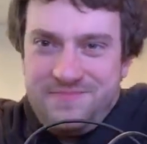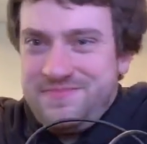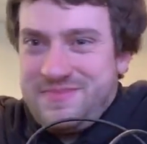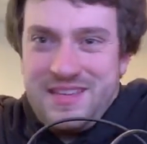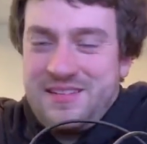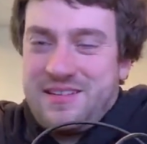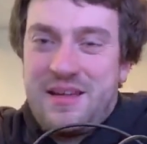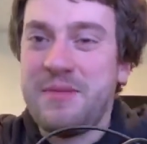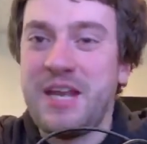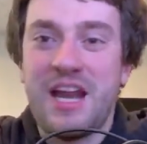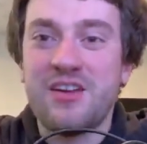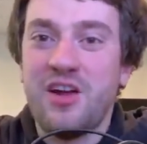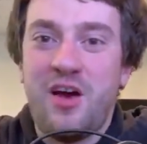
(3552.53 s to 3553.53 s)
well, I mean,
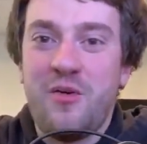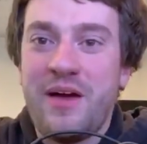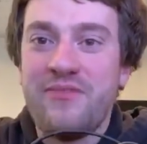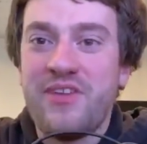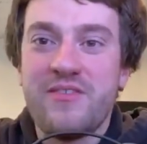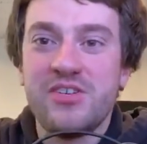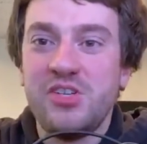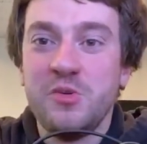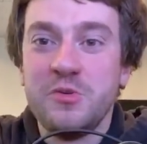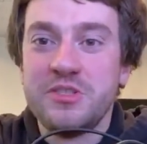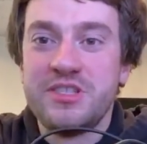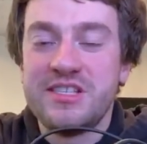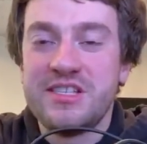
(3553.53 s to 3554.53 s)
I don't know. I've never
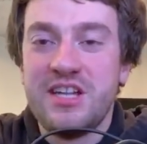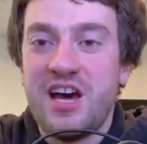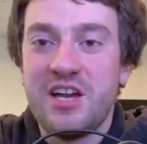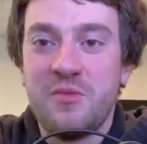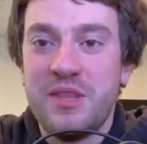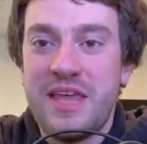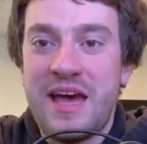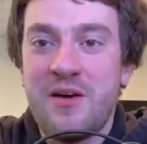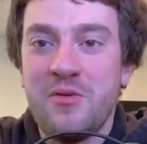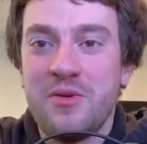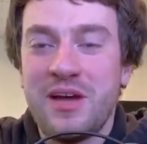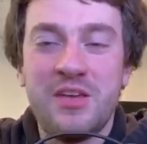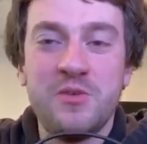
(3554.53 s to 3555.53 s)
used the Sonata
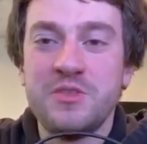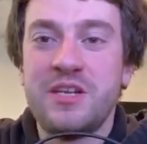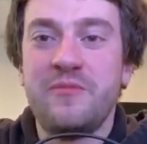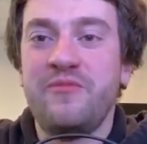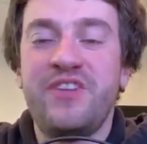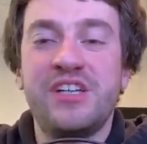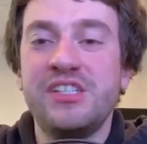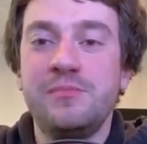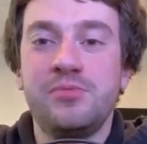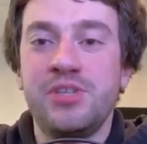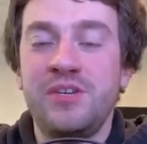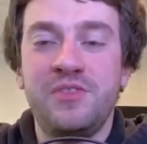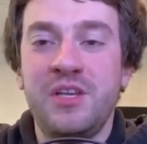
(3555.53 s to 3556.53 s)
without. I used it very
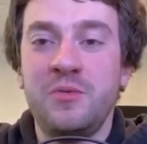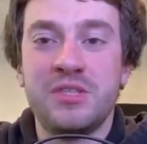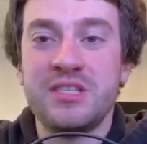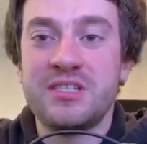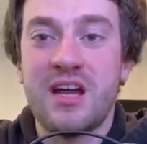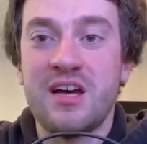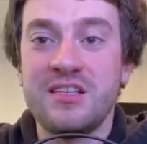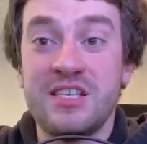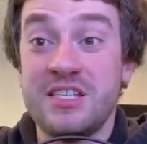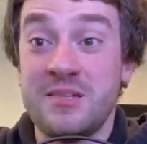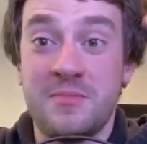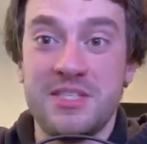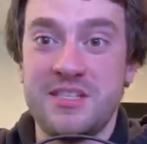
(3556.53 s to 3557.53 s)
briefly with the stock
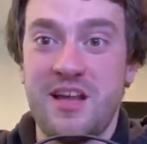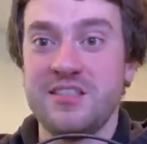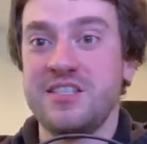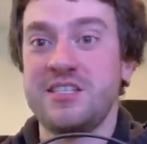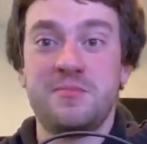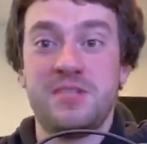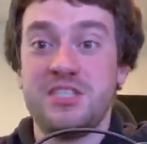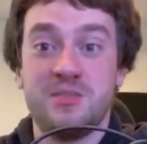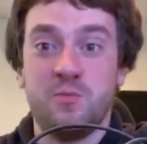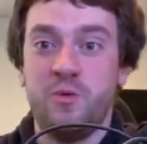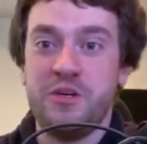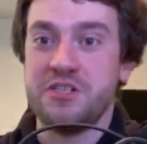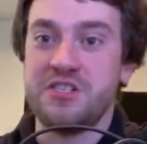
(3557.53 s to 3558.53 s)
system, and the stock system did some
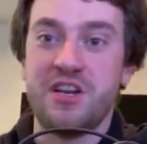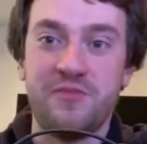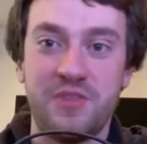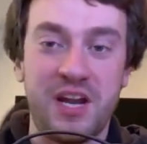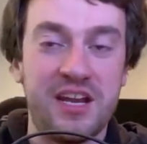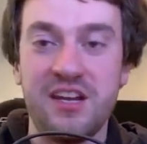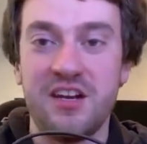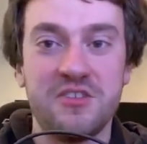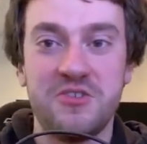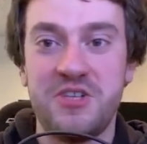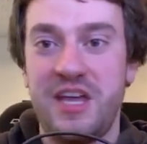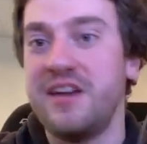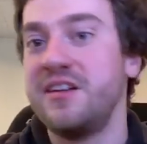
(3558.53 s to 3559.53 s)
weird stuff that I didn't
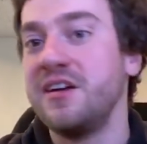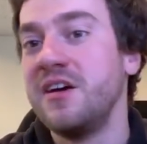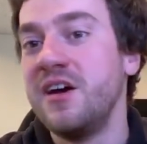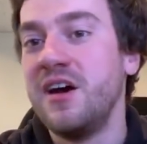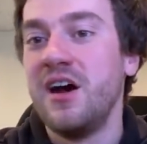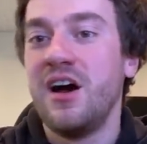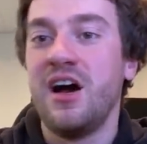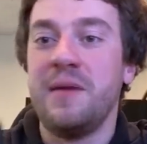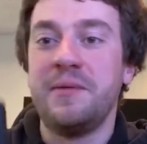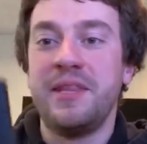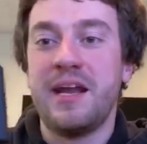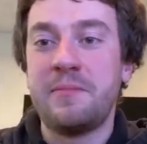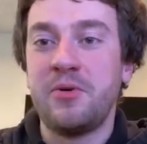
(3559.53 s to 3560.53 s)
understand. Um,
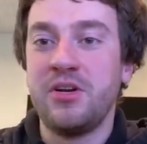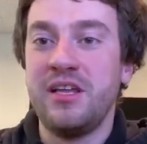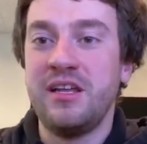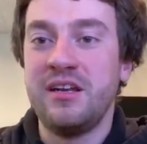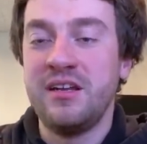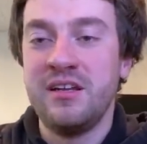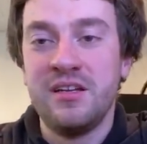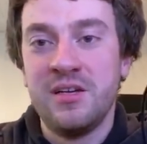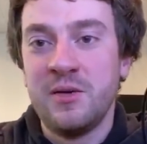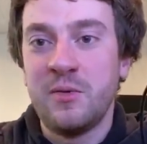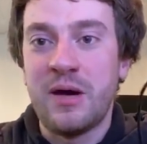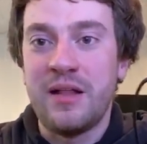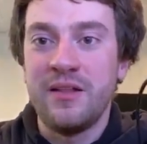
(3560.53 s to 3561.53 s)
and then I put in,
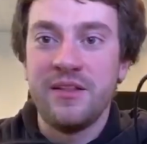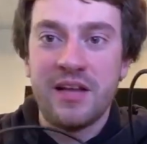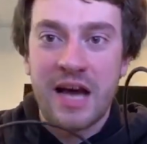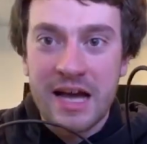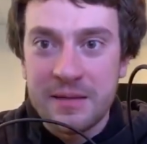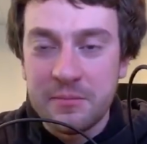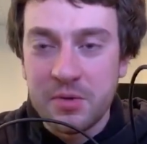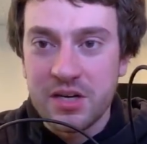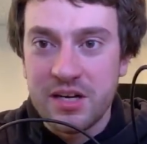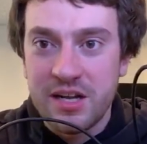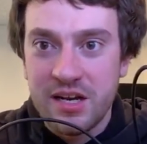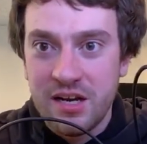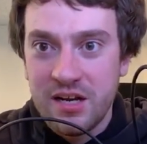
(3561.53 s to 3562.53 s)
well, I didn't put it
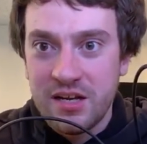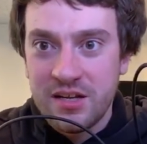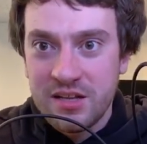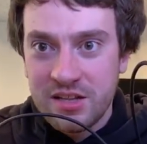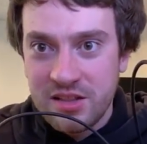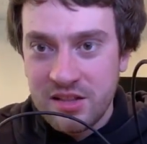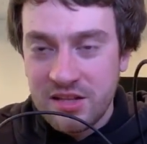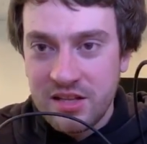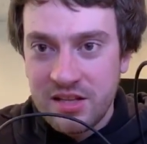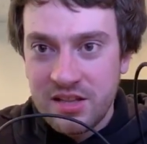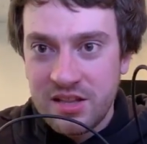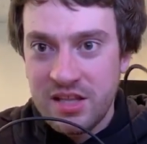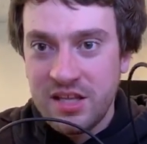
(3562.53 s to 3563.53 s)
in.
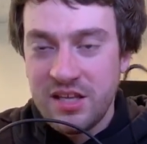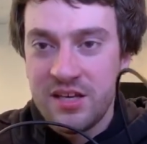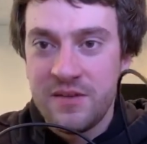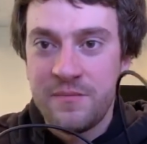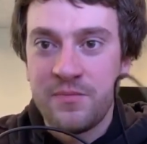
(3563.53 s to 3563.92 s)
The